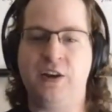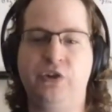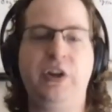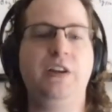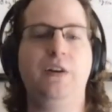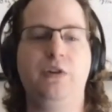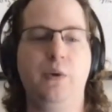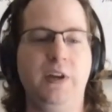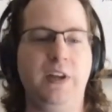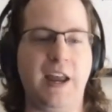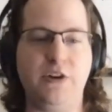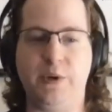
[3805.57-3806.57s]
continue to
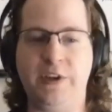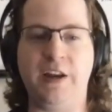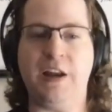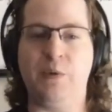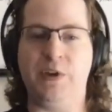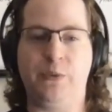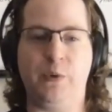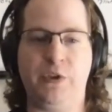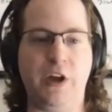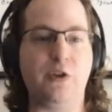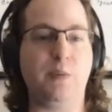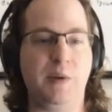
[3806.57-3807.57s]
engage with it and with,
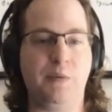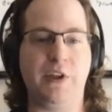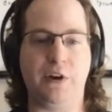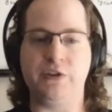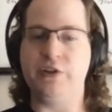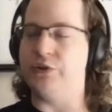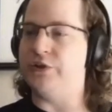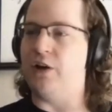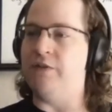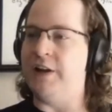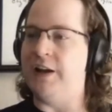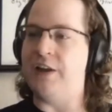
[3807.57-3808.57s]
with the other people that are still
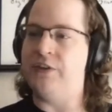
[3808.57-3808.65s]
solving.